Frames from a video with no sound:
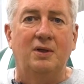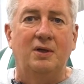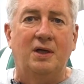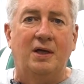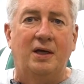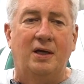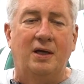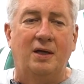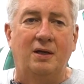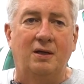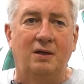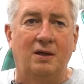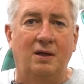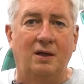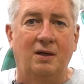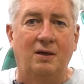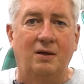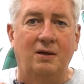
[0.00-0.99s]
And
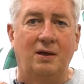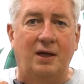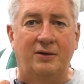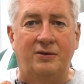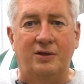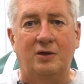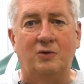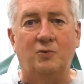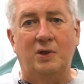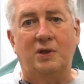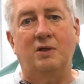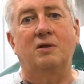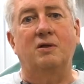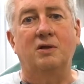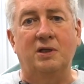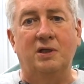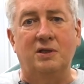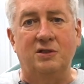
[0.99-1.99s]
I think we can
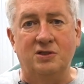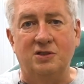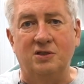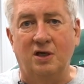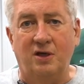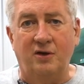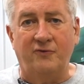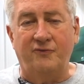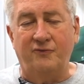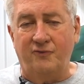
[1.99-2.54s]
glean stuff